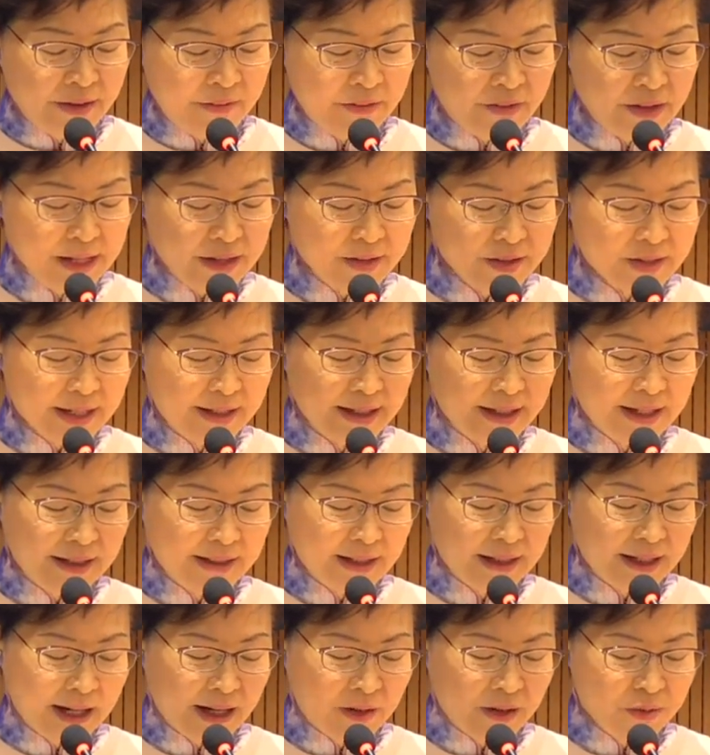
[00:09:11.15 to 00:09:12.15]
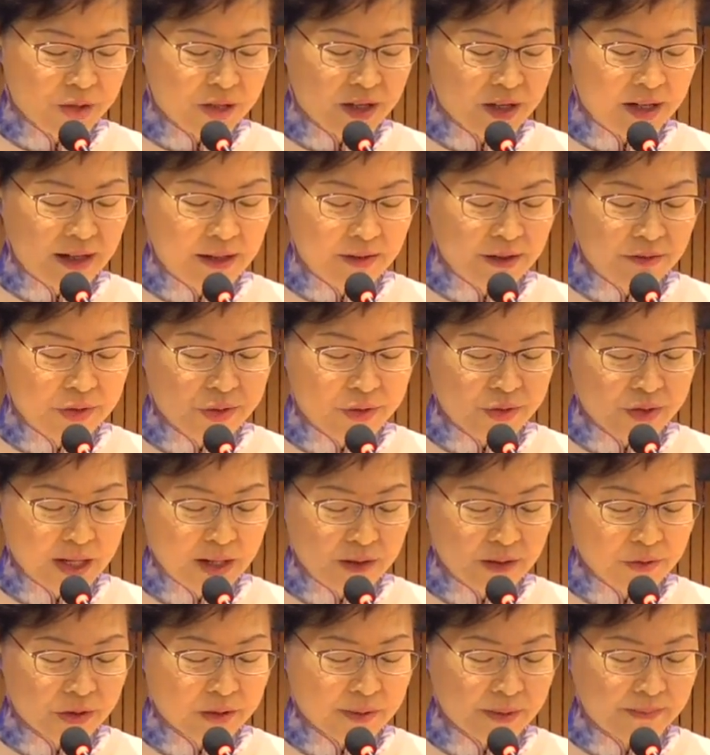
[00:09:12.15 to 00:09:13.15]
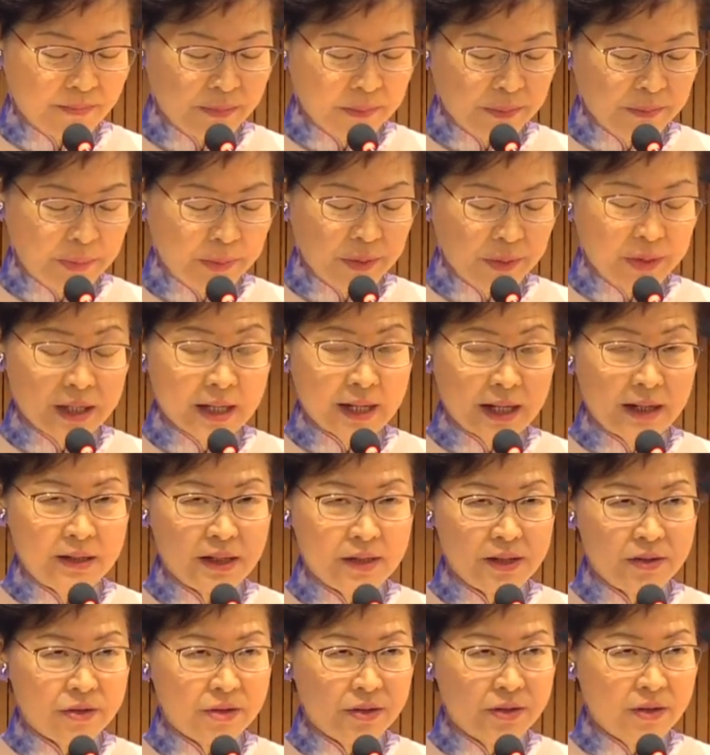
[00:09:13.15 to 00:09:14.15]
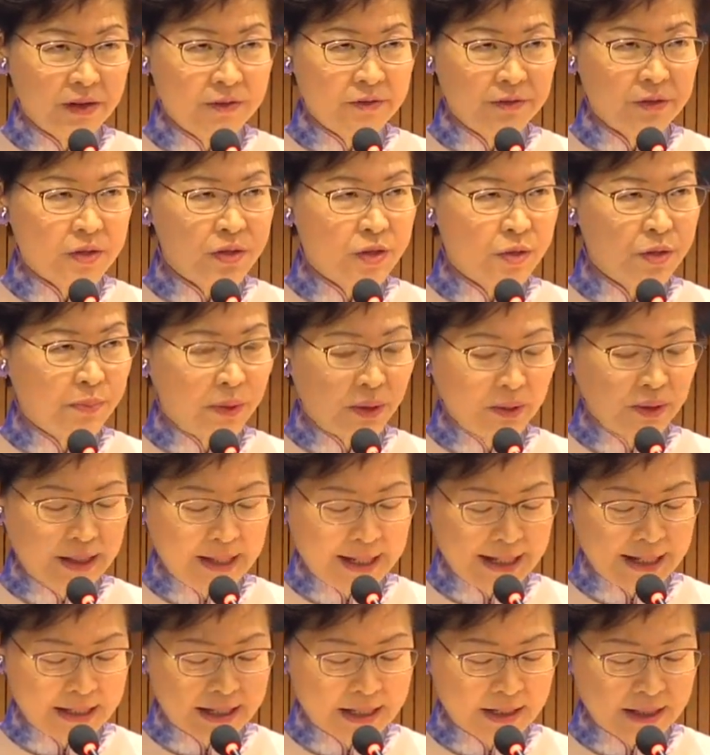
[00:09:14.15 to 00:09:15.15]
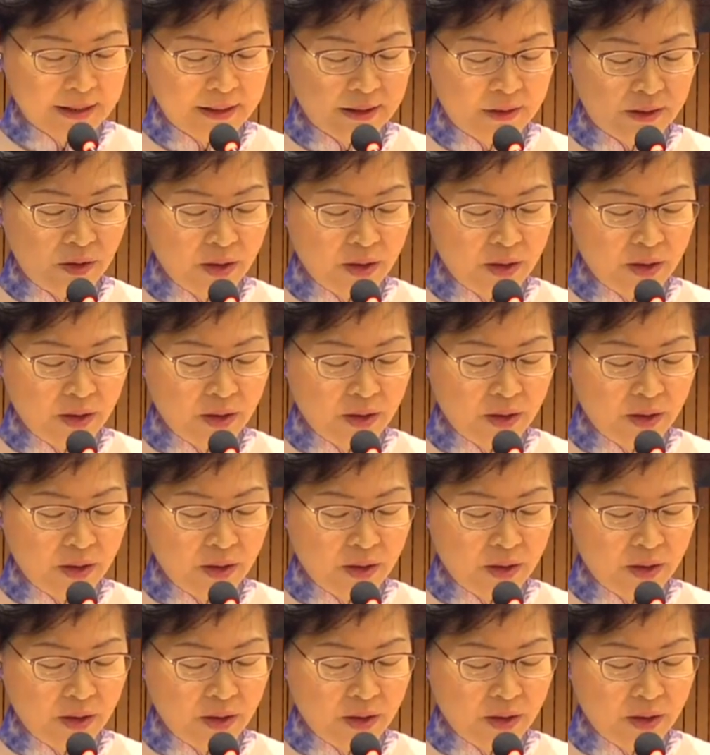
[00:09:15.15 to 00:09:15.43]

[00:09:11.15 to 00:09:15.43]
These and other outstanding results put a deserved spotlight,